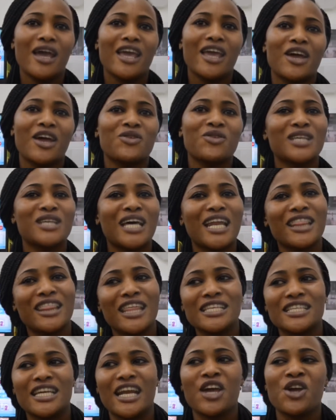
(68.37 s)
Yeah, those are the
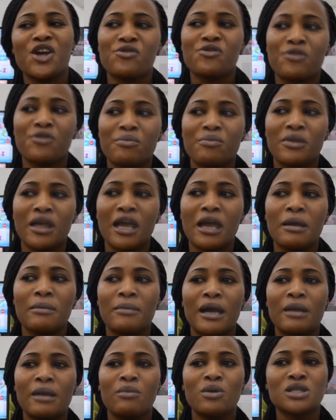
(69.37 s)
things that I hear from them,
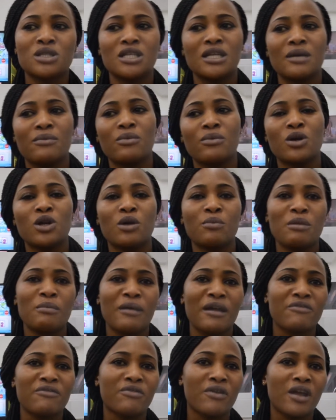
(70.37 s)
and most of them want to be
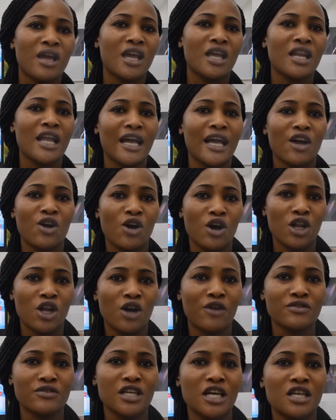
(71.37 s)
my friend. Like, I got a lot
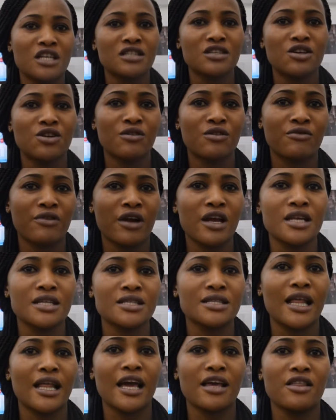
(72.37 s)
of Chinese girlfriends,
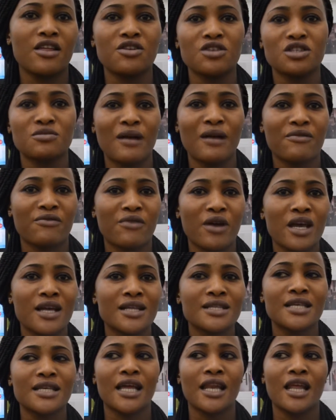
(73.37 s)
like they're just my friends,
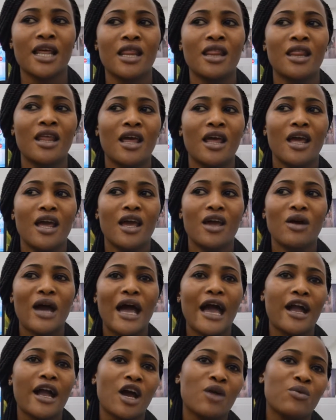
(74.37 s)
and then
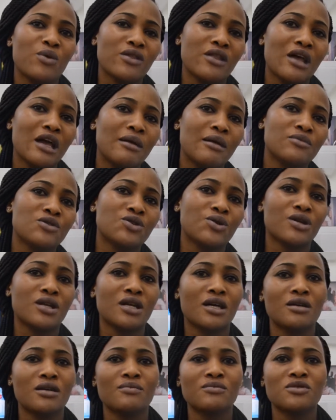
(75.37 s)
hang out with them during
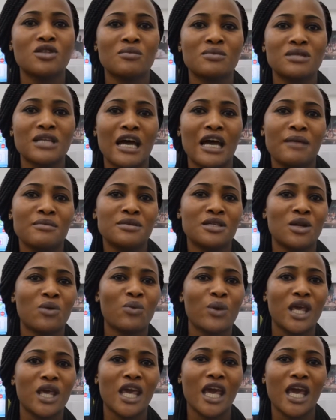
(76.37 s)
sometimes in the
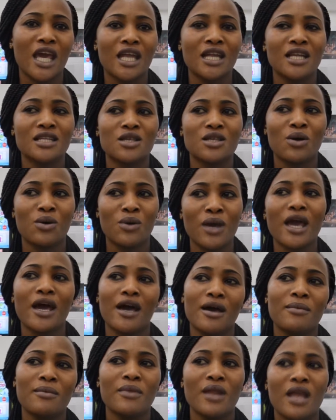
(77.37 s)
weekend. So
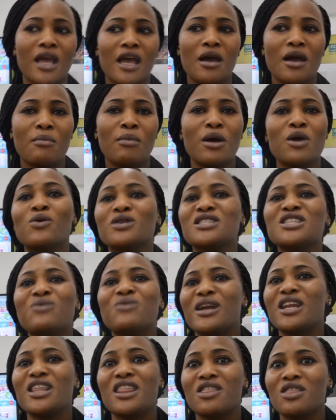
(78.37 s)
yeah, but it wasn't
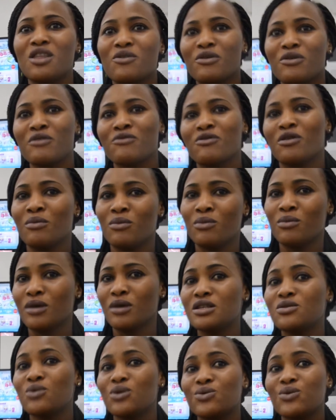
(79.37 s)
really anything different from.
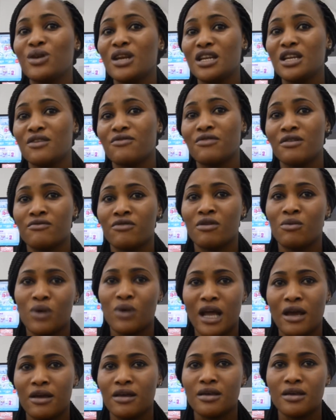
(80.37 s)
It's all really different from what
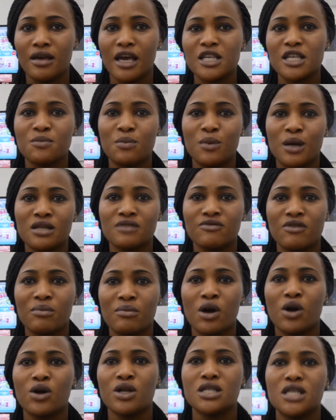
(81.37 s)
I experienced from
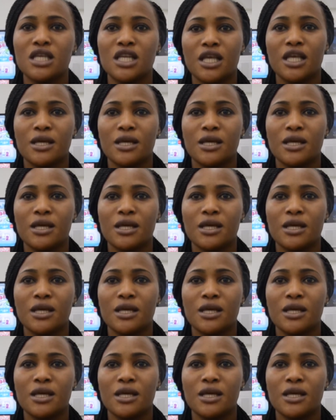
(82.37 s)
the other city.